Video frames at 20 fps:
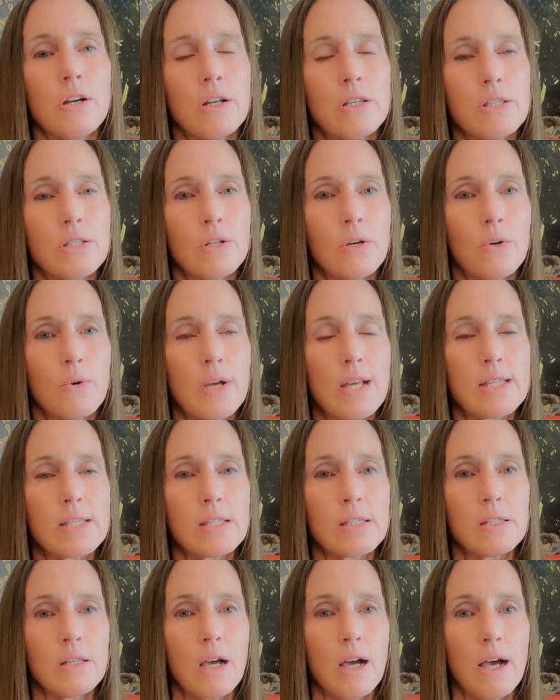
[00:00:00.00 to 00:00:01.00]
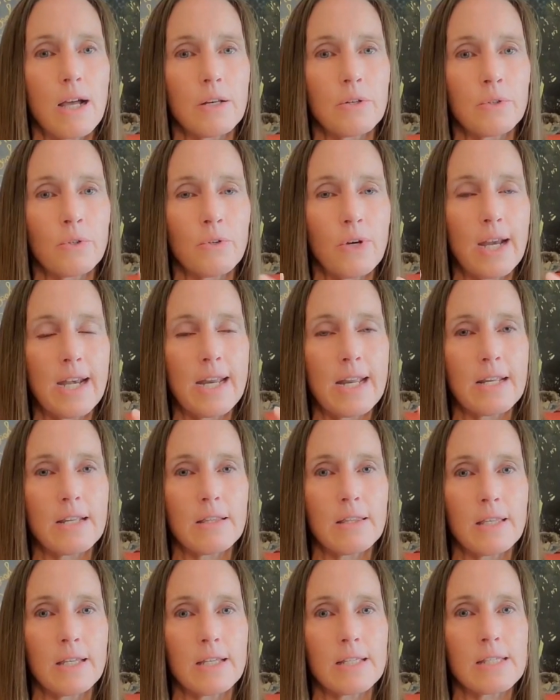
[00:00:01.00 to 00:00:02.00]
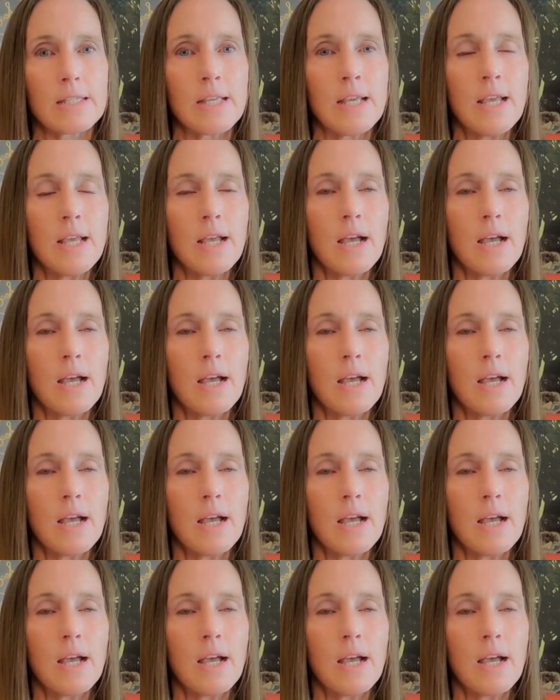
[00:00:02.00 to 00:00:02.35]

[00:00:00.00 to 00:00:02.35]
And so it's not creating this